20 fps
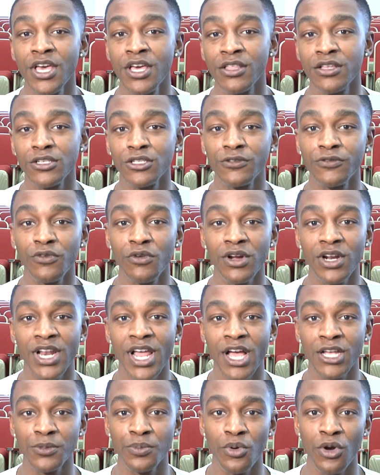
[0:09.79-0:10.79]
This is for a
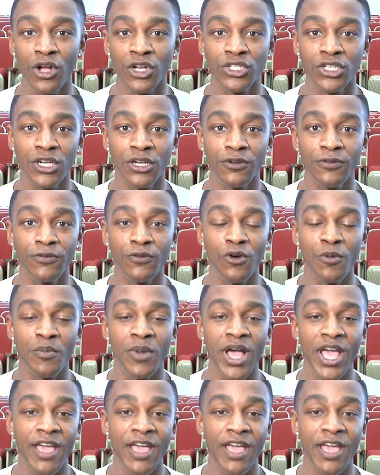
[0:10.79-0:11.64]
class project for my